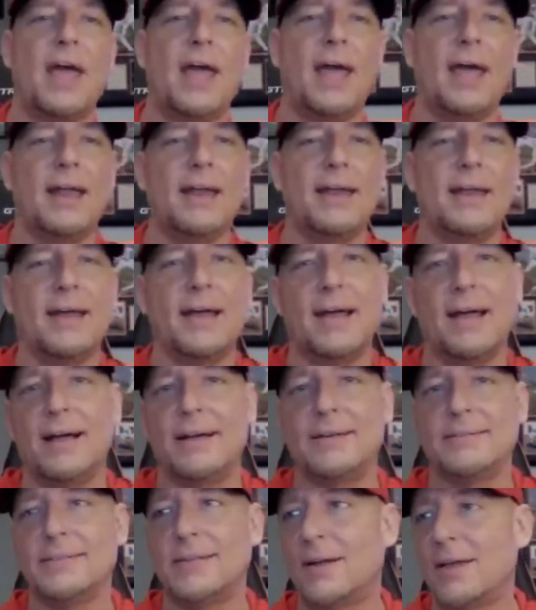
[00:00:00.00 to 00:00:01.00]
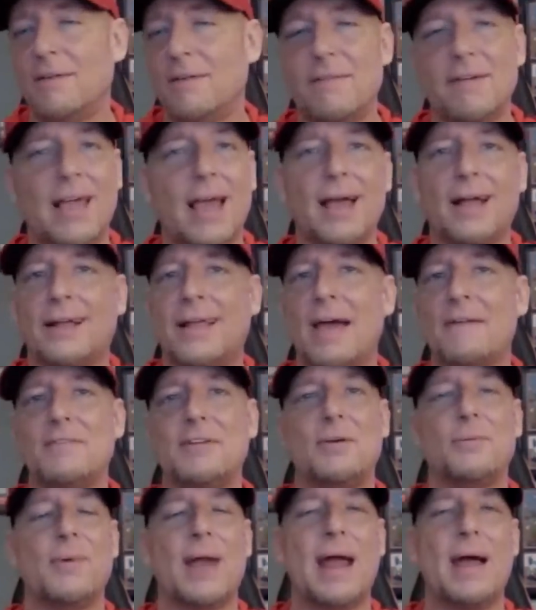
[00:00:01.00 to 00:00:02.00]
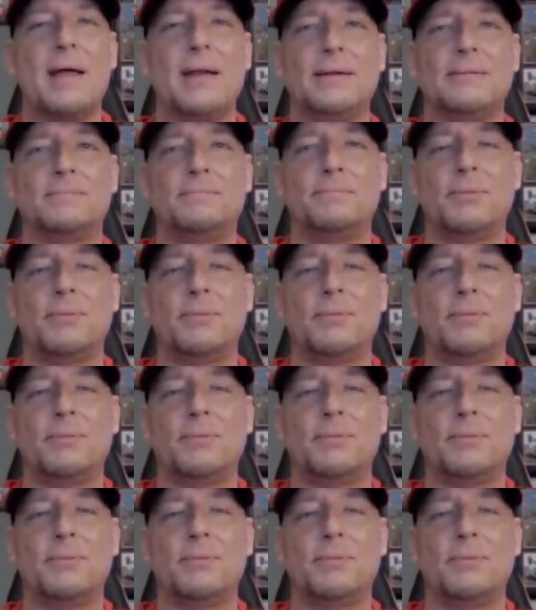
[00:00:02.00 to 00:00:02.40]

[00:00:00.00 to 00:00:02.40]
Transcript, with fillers: And, uh, you know, even got Kevin Durant